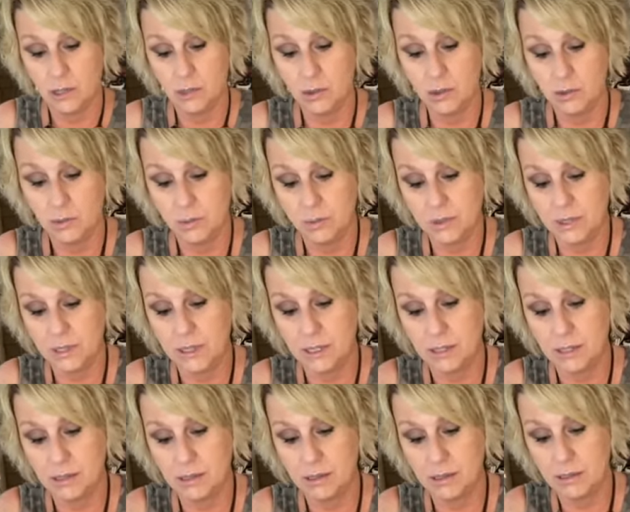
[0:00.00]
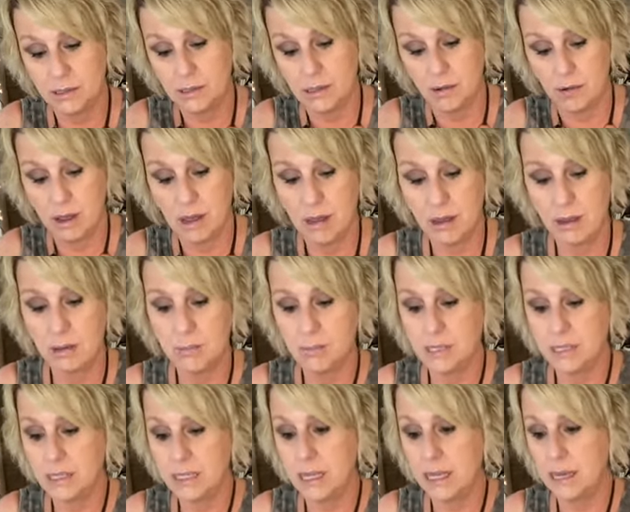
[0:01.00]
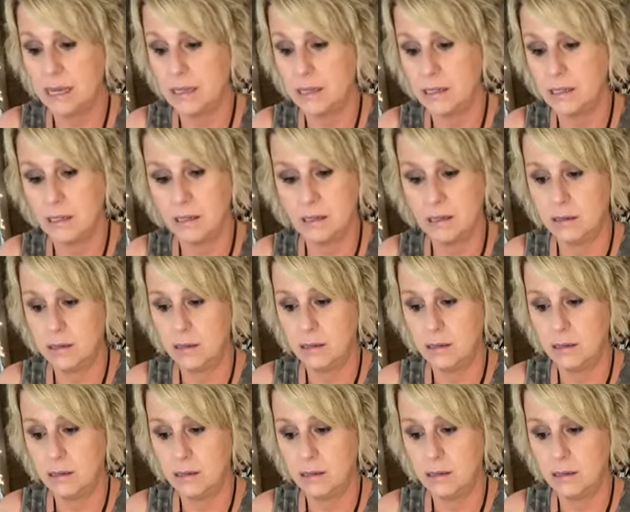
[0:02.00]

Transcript: hoops. So I'm set.